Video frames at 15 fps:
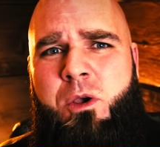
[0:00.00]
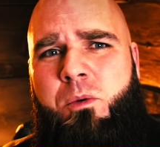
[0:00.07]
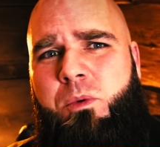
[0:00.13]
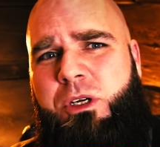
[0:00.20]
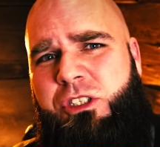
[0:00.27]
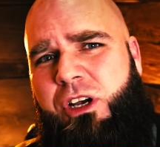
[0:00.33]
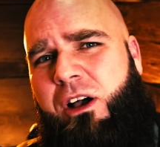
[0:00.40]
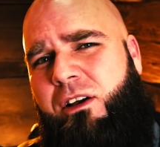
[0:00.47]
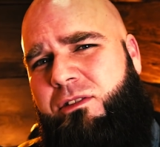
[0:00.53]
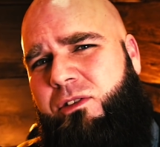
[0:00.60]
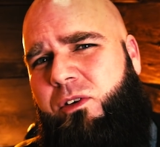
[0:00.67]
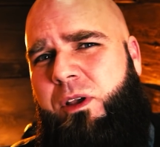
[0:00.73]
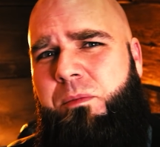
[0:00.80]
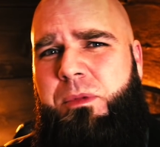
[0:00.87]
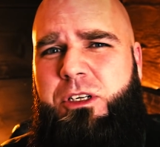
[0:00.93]
which
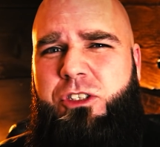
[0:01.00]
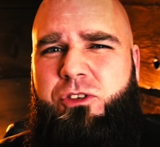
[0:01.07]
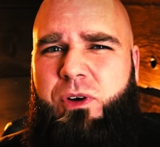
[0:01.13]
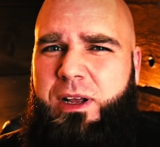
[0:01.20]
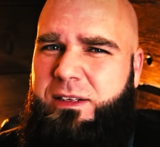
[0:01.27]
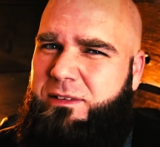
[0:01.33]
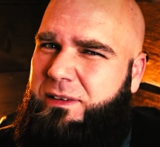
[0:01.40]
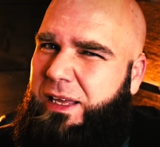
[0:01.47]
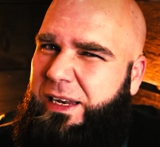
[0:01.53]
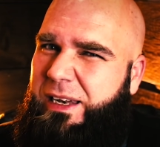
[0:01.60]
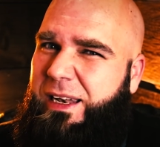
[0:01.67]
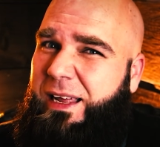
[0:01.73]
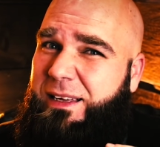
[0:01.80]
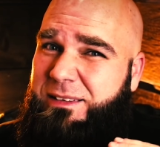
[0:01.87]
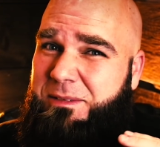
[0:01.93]
also can be
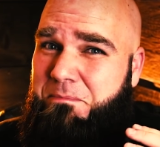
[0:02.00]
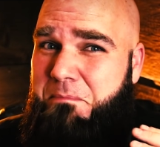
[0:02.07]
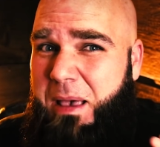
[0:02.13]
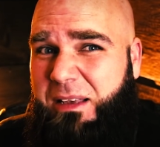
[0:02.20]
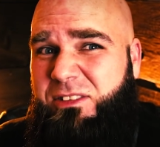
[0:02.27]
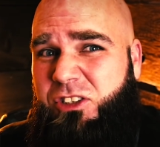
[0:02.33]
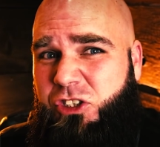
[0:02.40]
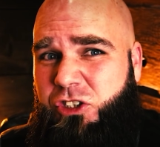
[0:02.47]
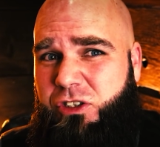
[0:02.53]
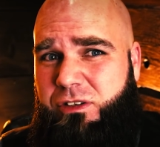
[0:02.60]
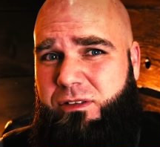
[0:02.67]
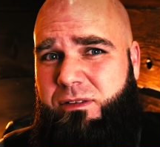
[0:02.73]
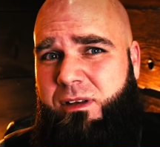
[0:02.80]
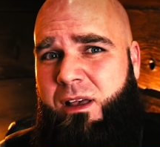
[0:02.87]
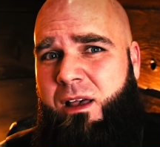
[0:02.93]
translated as
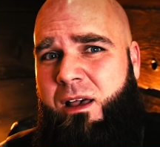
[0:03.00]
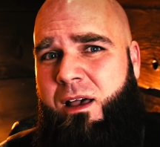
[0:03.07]
messengers.